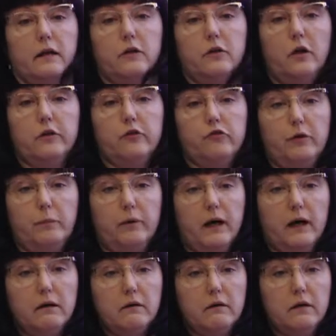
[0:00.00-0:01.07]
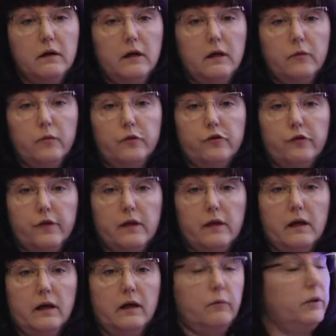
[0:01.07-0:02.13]
Technology Park, which is,
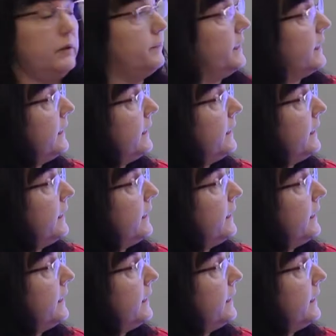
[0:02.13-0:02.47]
uh, will be